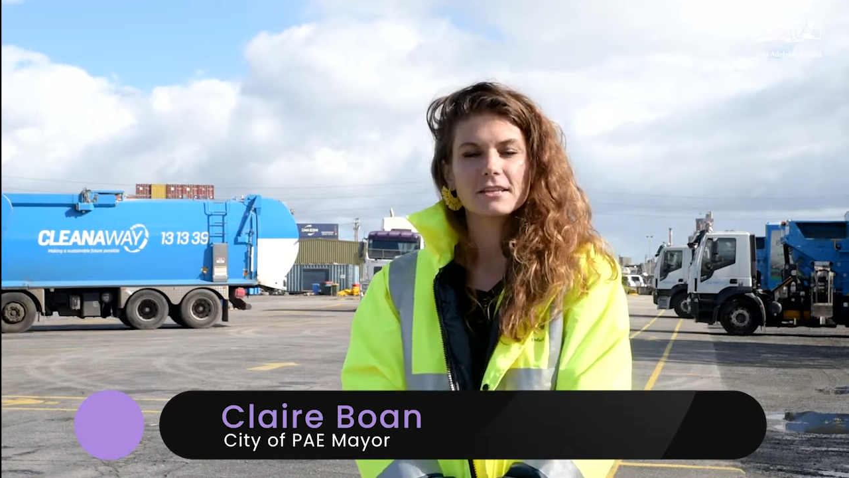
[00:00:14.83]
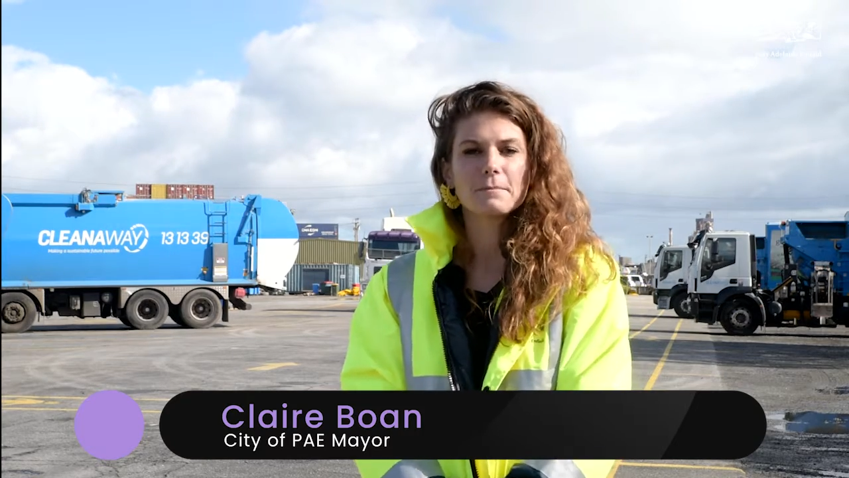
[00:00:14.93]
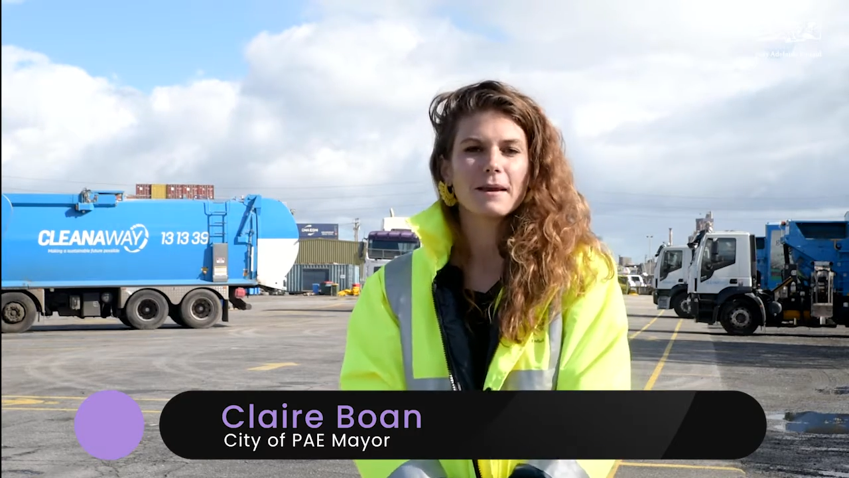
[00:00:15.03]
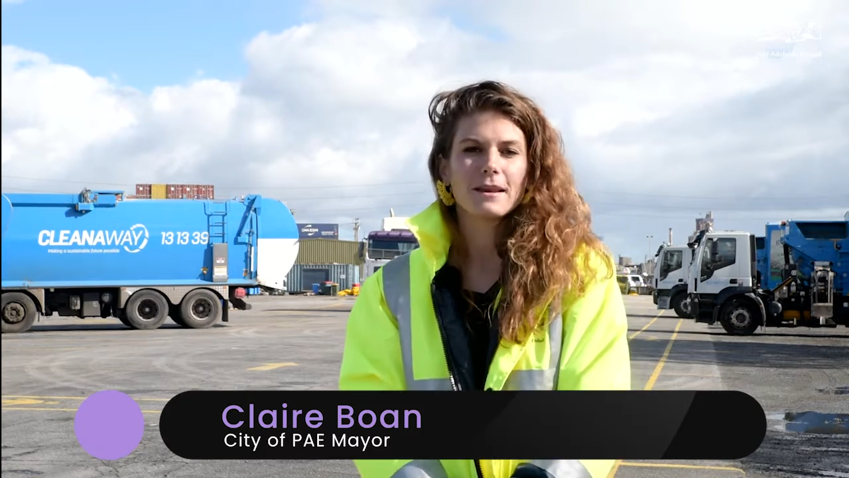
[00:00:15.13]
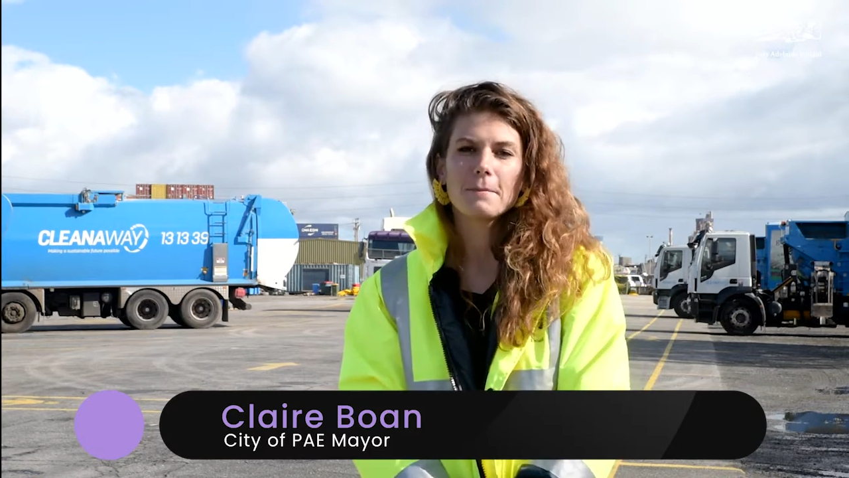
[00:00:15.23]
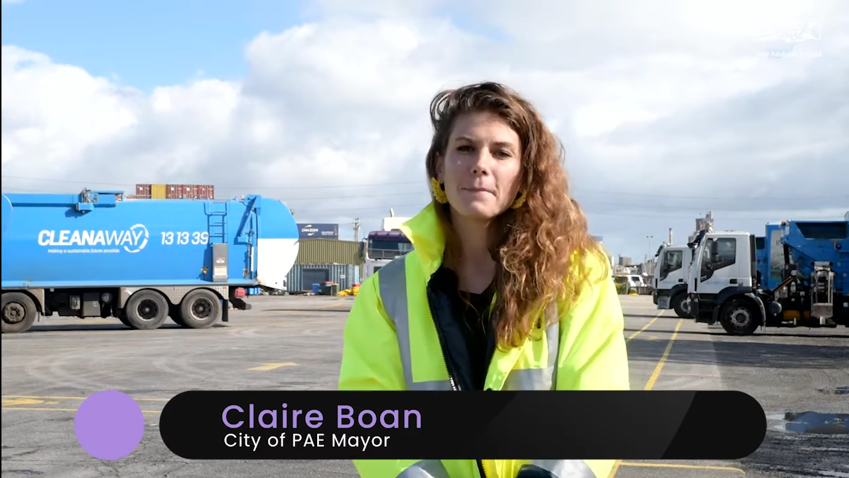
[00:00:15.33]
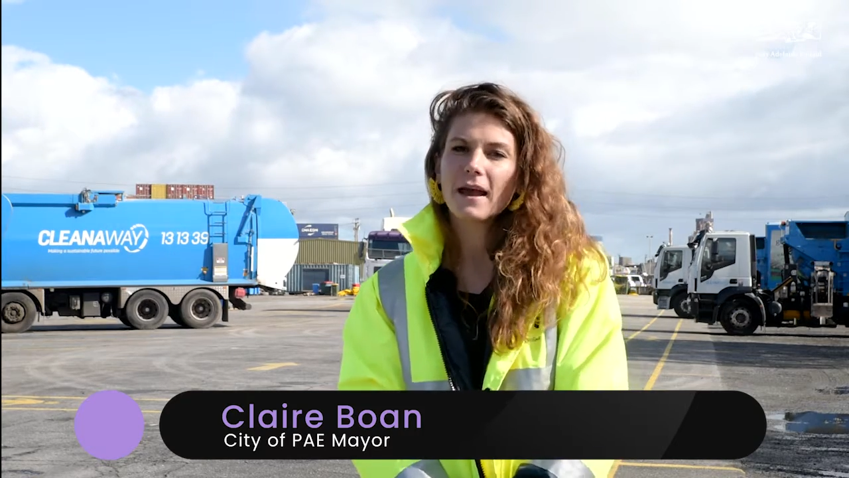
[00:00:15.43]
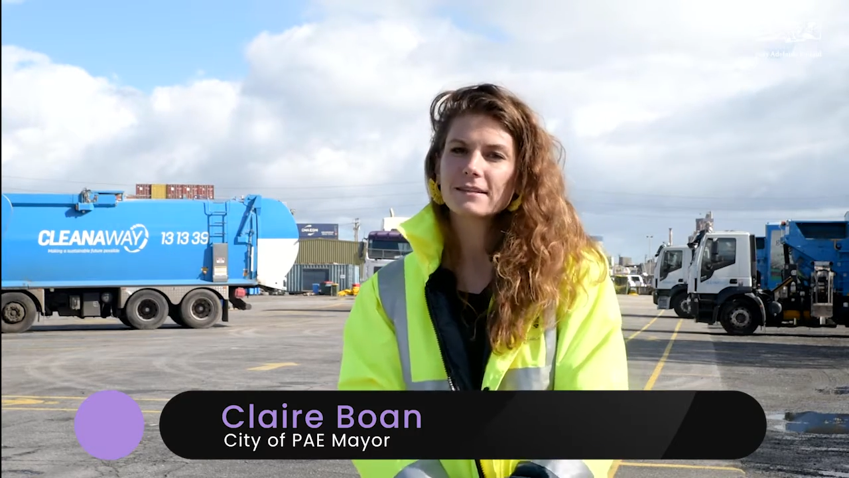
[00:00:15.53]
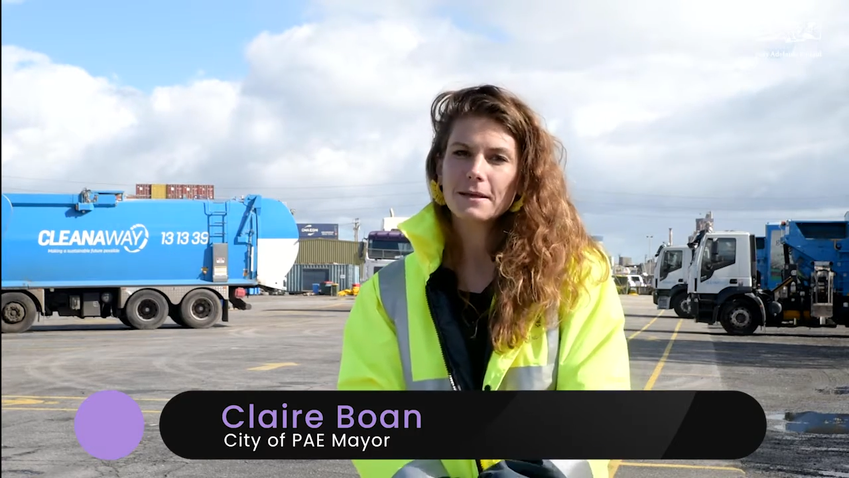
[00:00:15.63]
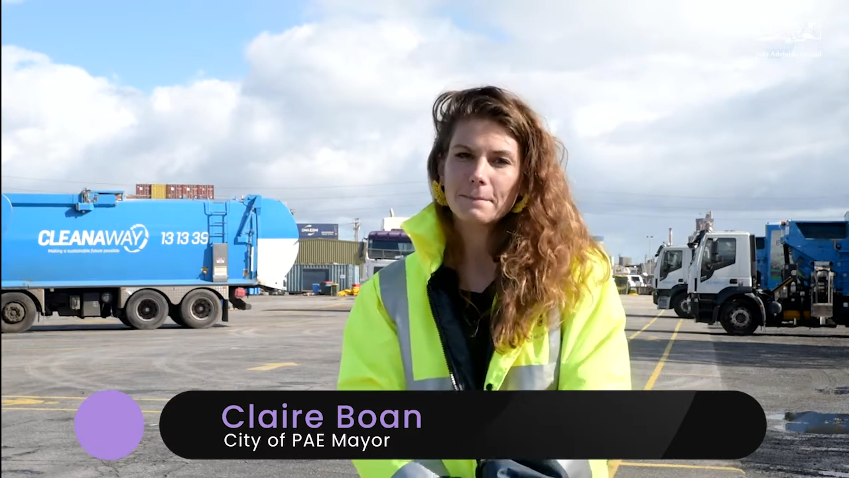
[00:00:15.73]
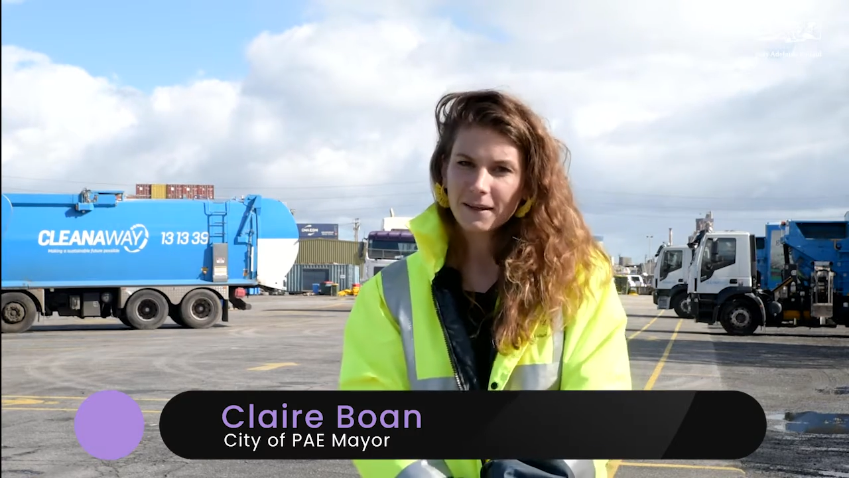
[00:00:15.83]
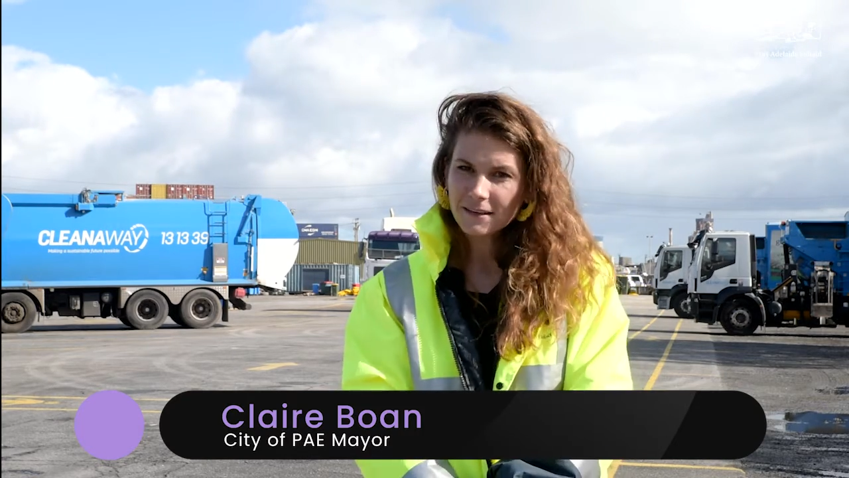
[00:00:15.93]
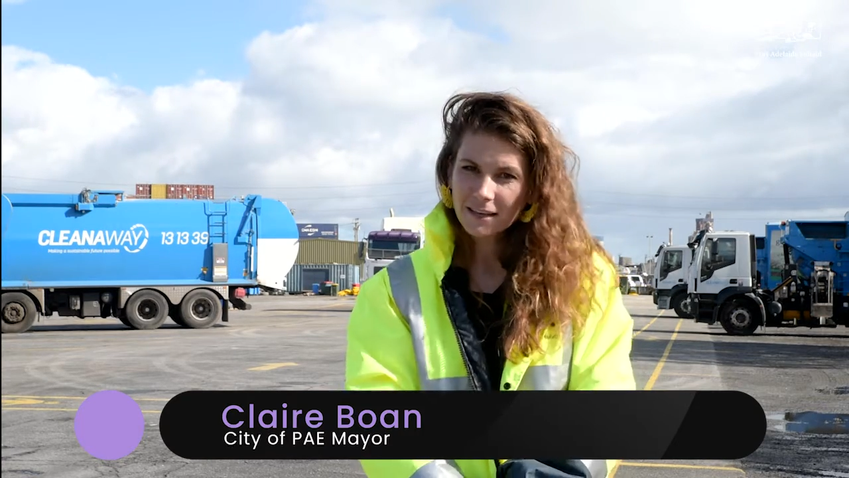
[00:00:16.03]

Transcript: that have been impacting bin